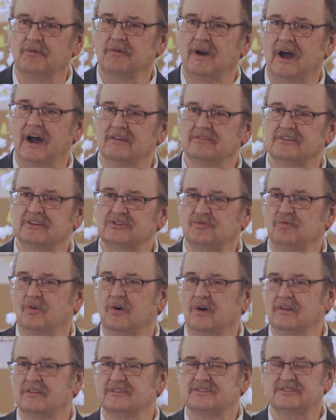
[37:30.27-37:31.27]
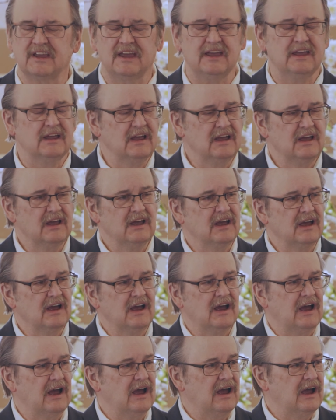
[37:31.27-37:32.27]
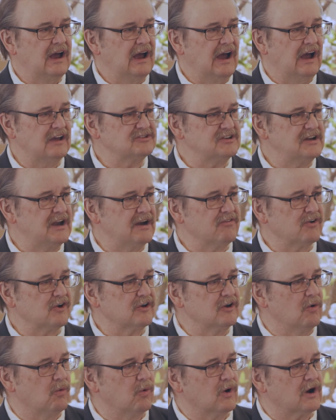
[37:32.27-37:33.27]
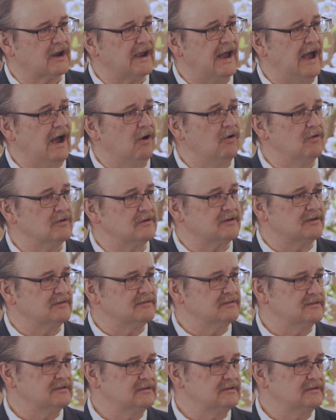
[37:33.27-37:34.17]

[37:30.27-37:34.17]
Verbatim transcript: around this world and say, How's it ever going to work out?